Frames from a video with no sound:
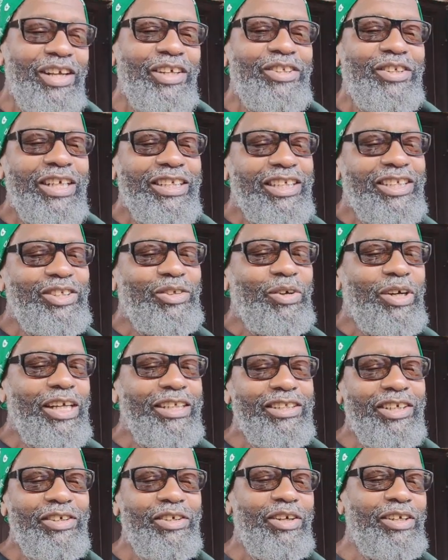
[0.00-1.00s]
so I just thought
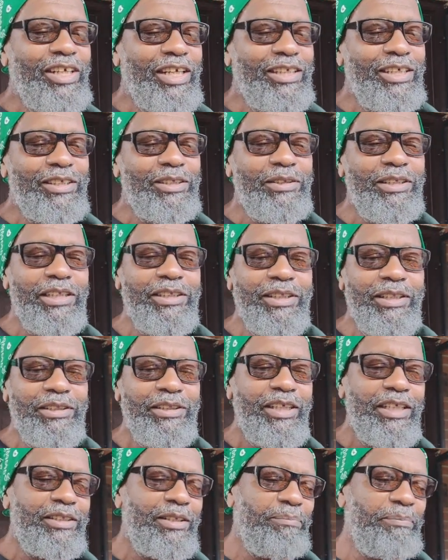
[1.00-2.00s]
I'd tell you all that just
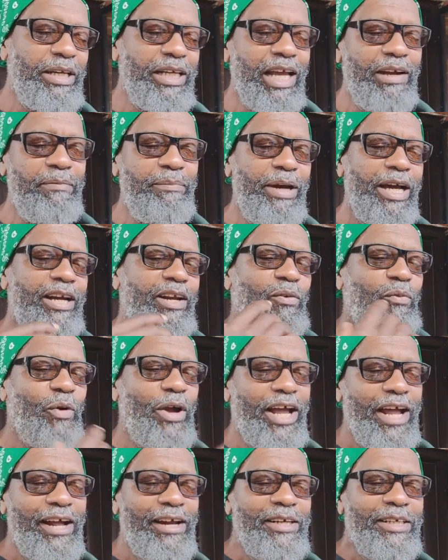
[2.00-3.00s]
just just to make everybody
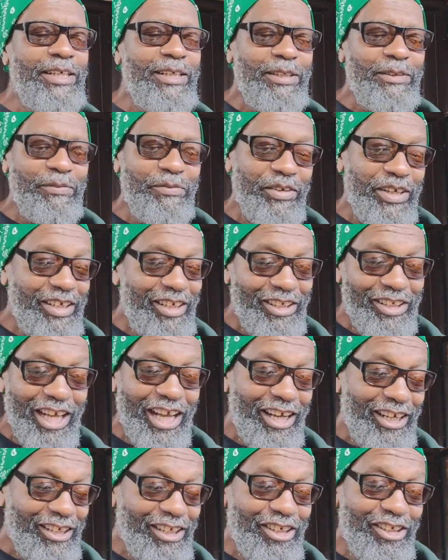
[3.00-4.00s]
aware.
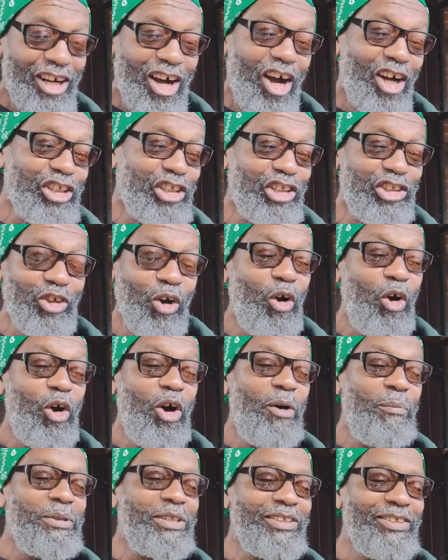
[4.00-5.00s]
Hey, a
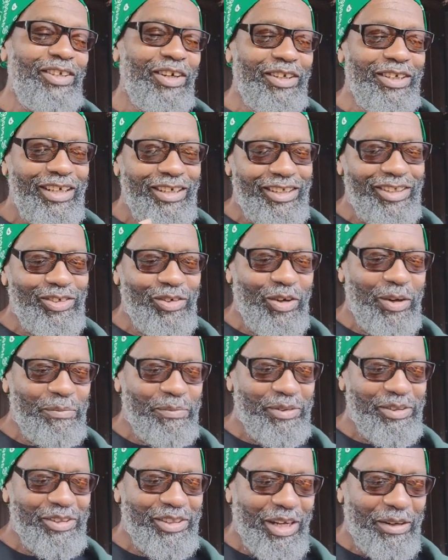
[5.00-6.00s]
storm is no, not a storm.
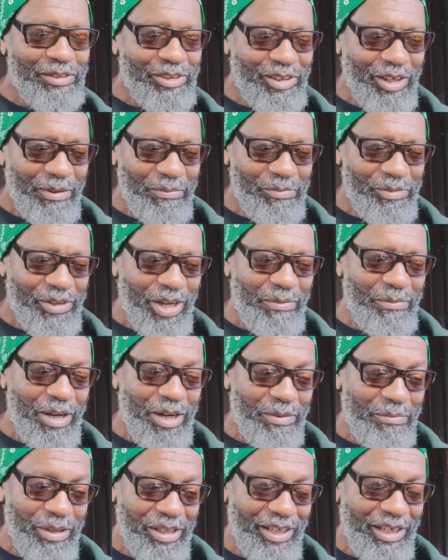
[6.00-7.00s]
Stop, stop, stop.
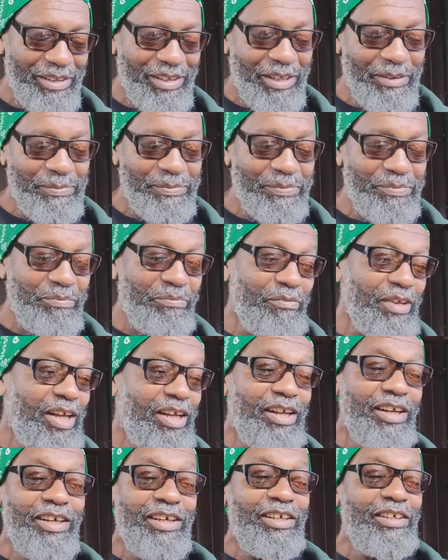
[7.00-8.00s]
I do not mean like that.
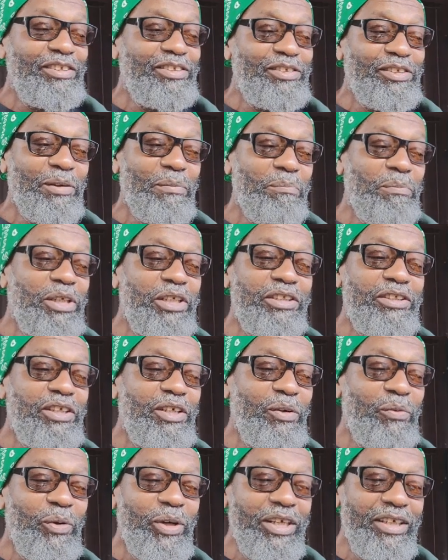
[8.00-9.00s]
The
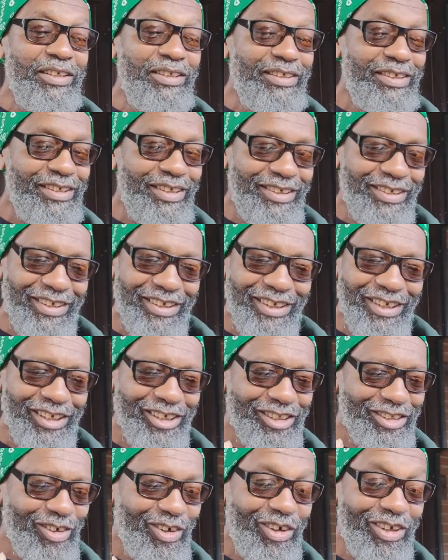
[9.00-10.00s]
mystic wind
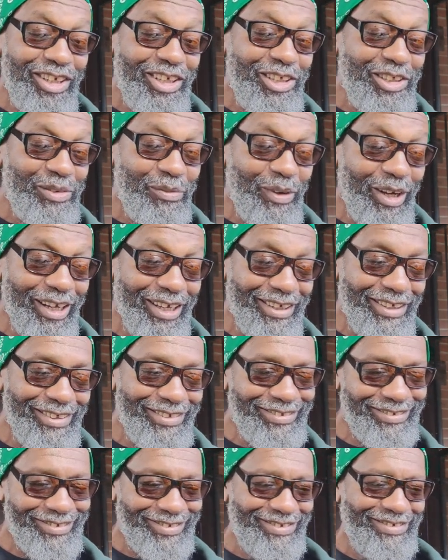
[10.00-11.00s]
is on his way
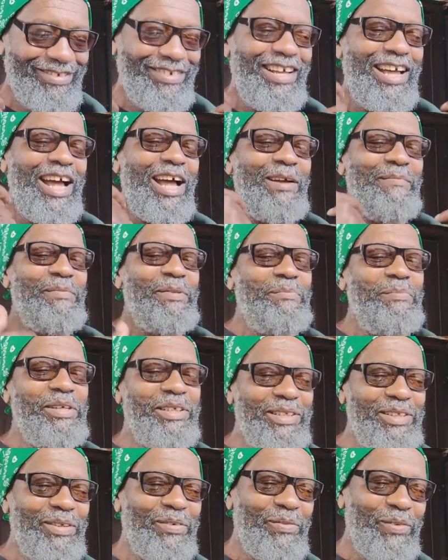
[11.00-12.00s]
and ah, the
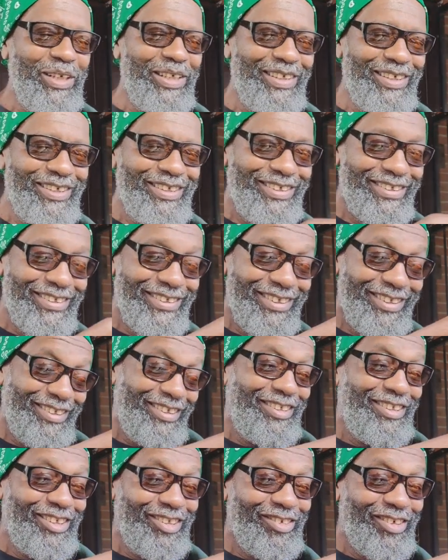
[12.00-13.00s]
Mystic Wind.
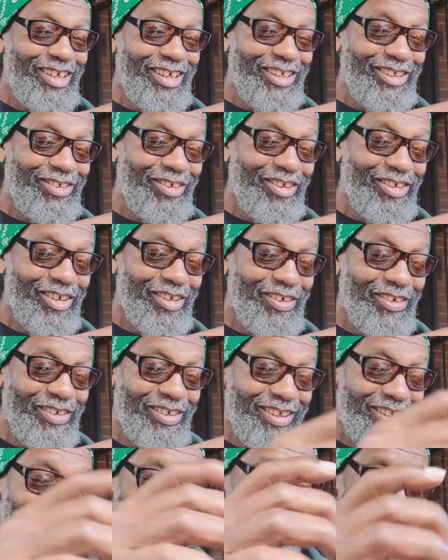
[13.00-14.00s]
Just to let y'all know.
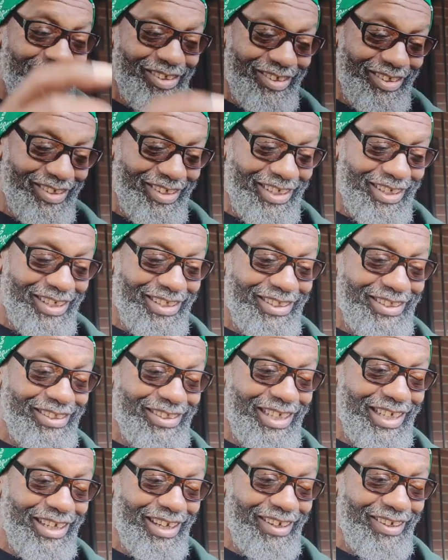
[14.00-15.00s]

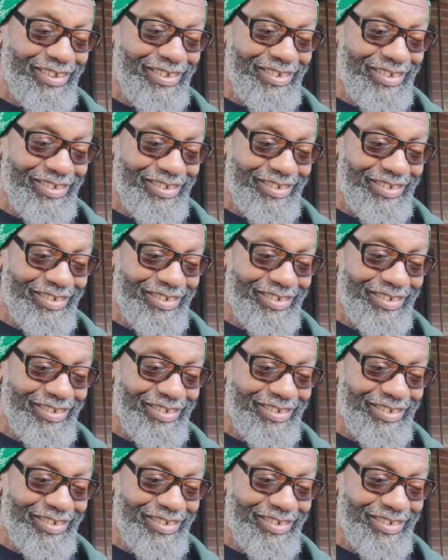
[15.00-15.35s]
Take care.